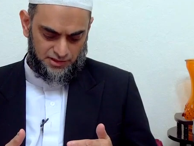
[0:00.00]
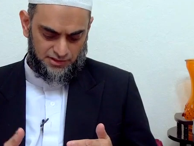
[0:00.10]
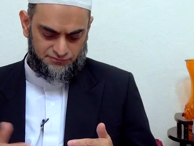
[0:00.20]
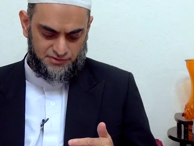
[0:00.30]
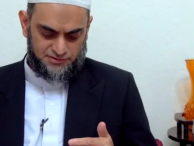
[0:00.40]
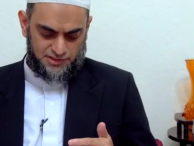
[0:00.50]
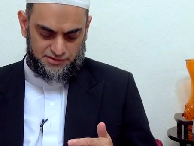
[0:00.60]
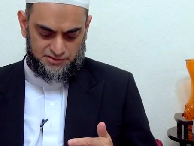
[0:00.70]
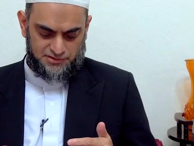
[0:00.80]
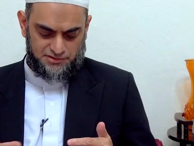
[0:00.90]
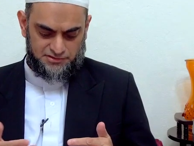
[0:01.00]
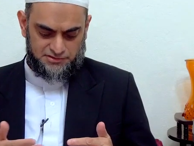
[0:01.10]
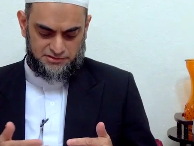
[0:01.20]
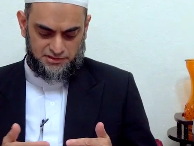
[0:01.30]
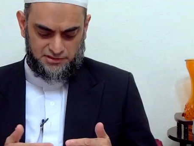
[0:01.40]
if the
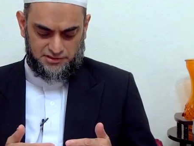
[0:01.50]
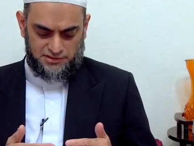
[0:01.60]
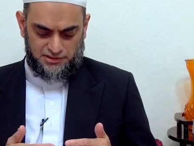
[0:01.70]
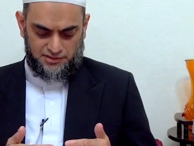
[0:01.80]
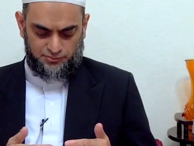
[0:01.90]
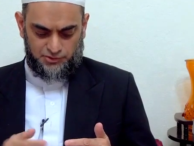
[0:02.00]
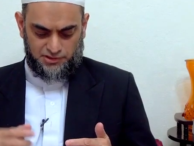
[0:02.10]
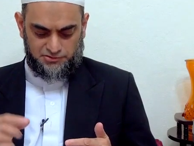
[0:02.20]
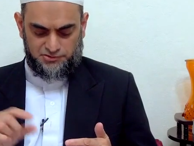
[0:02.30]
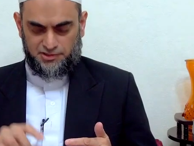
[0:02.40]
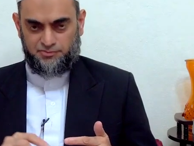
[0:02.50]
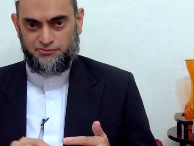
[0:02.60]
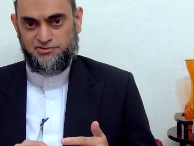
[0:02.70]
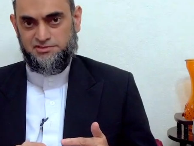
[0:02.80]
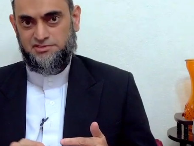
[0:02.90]
doctors put a drip
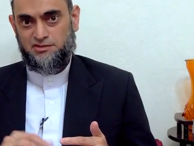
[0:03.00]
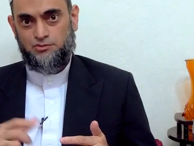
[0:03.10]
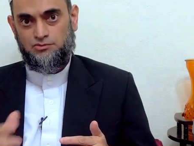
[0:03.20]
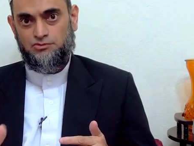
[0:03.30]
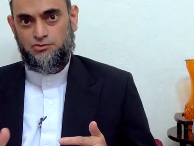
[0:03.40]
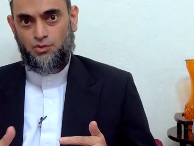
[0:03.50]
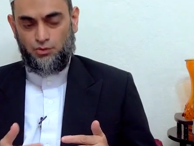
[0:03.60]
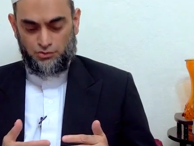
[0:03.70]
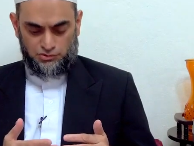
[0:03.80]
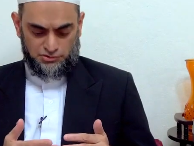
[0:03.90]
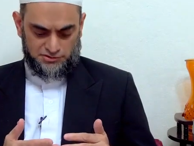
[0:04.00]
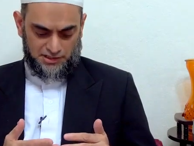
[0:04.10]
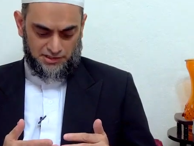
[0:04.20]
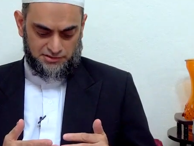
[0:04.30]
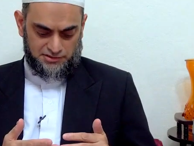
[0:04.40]
which is a glucose
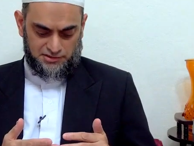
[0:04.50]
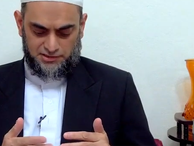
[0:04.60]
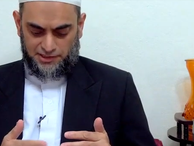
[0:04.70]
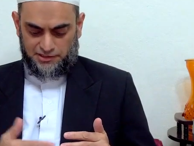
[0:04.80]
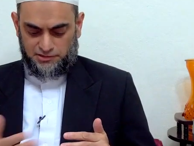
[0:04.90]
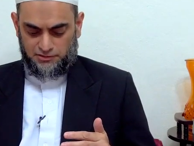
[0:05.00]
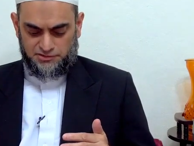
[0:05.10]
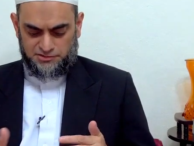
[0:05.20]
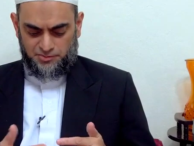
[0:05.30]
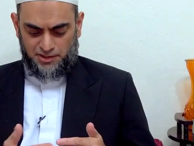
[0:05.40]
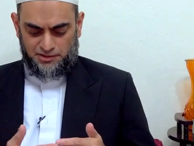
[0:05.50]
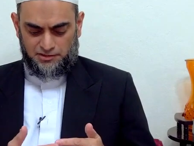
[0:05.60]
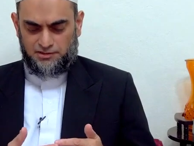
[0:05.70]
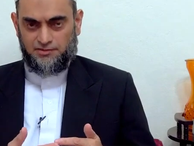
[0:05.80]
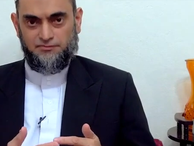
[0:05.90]
and like a
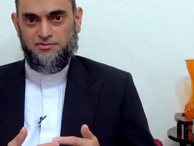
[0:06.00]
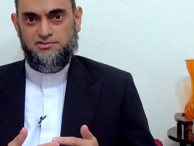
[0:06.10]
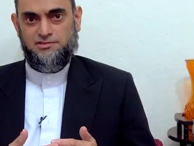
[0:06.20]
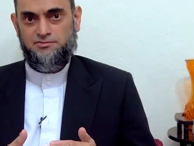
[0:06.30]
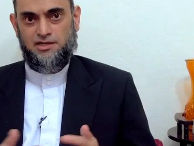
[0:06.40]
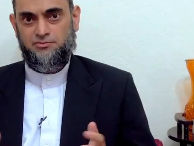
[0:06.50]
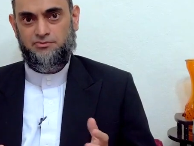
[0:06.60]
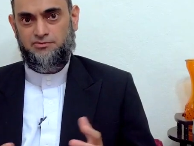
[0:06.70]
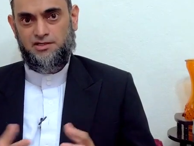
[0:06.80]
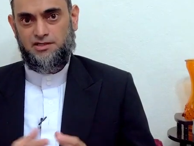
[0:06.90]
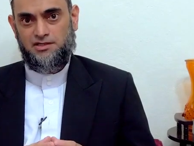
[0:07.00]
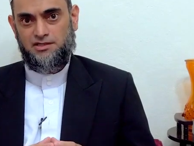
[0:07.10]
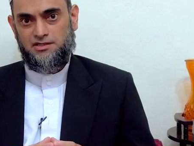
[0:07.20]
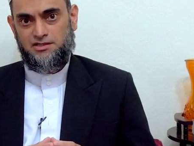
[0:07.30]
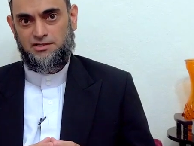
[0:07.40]
nourishment some type
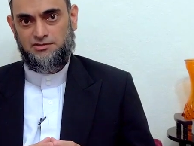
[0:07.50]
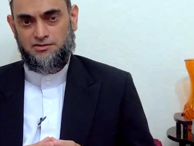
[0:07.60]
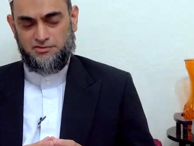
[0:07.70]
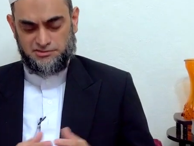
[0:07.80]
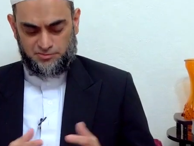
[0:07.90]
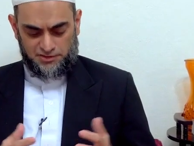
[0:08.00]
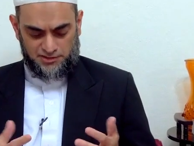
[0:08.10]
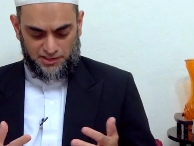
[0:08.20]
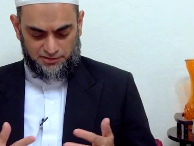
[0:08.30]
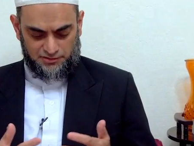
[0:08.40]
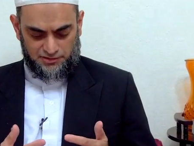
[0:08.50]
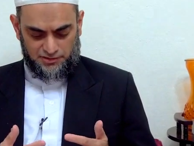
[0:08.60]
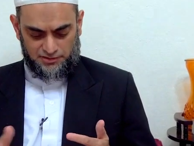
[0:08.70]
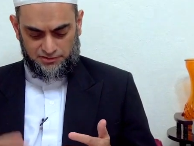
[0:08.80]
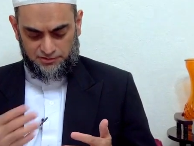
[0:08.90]
of nourishment that
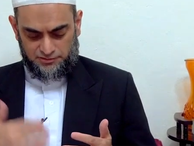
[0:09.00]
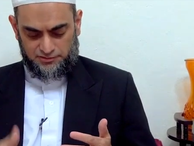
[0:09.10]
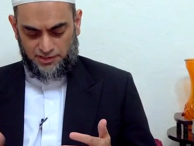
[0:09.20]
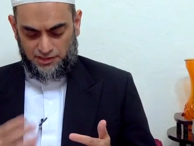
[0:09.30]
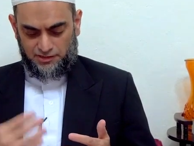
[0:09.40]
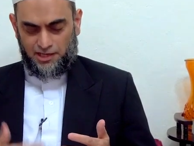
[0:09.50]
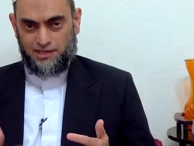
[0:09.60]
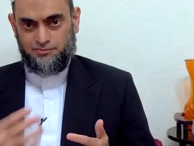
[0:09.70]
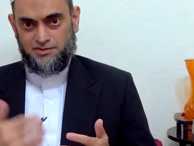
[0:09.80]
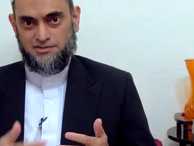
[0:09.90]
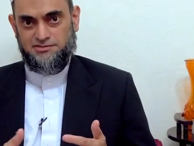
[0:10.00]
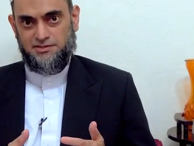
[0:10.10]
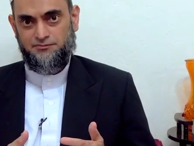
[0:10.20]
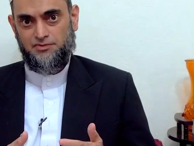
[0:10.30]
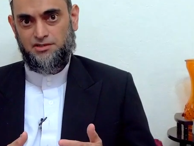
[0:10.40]
the they'll help us
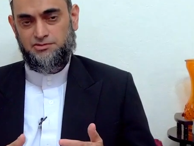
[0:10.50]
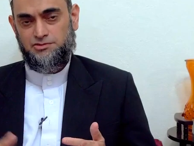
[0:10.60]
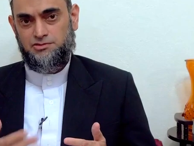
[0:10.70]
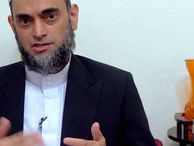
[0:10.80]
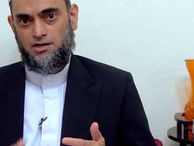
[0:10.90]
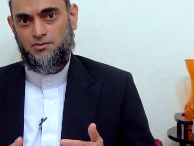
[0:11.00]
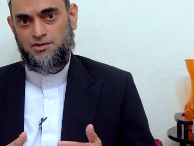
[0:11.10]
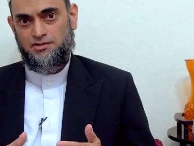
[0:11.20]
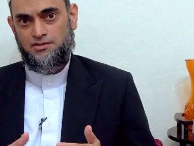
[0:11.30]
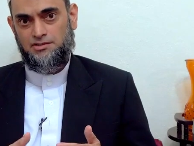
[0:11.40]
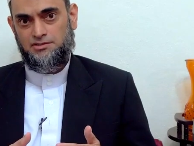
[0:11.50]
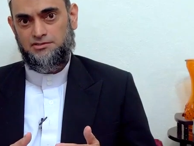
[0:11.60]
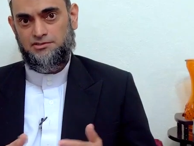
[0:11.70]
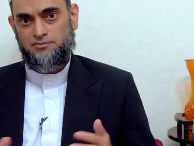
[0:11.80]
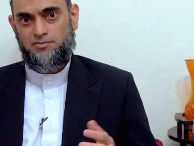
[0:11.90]
to cover
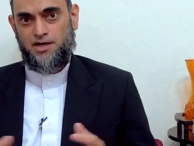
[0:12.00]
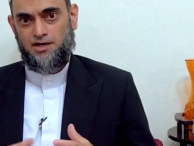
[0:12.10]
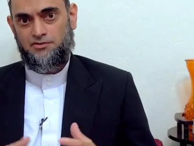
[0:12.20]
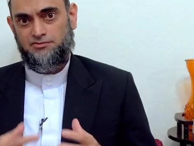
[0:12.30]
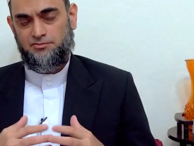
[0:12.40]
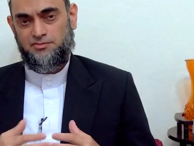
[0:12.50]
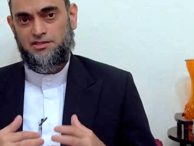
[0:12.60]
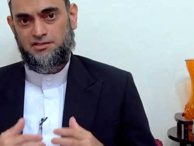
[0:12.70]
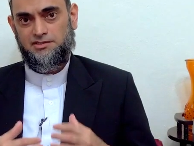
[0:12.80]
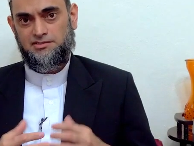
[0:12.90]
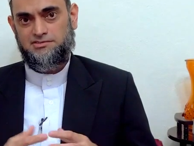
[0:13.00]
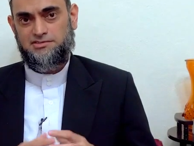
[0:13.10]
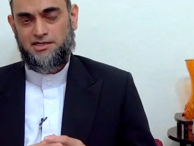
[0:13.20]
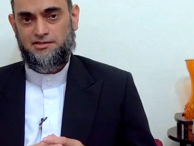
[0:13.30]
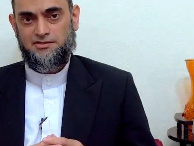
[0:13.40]
the part of the meal
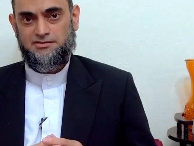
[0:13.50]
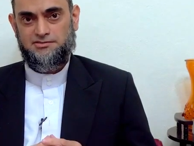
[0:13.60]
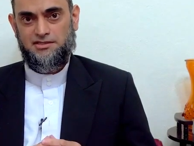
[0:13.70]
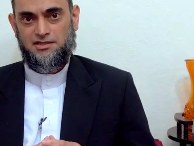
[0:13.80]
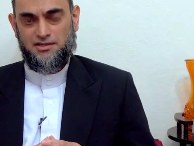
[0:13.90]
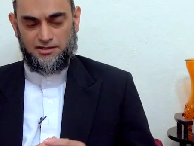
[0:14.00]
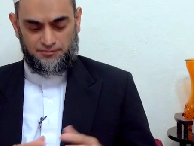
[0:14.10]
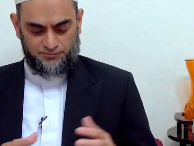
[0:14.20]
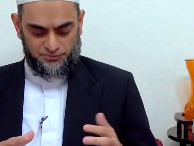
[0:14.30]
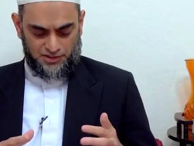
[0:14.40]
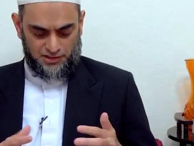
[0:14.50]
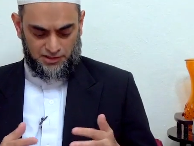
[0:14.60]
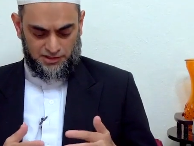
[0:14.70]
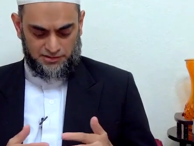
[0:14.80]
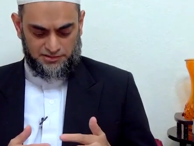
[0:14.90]
inside us.
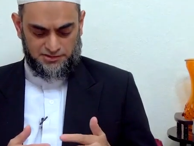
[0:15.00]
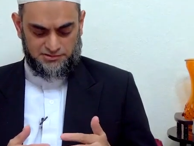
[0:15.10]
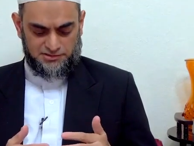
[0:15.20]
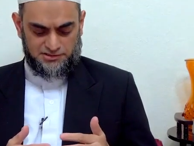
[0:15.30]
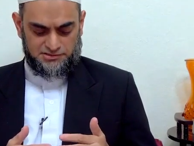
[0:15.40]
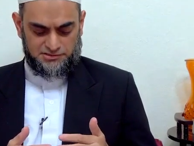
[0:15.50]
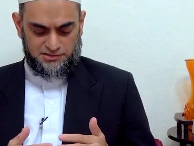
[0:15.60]
Uh, this does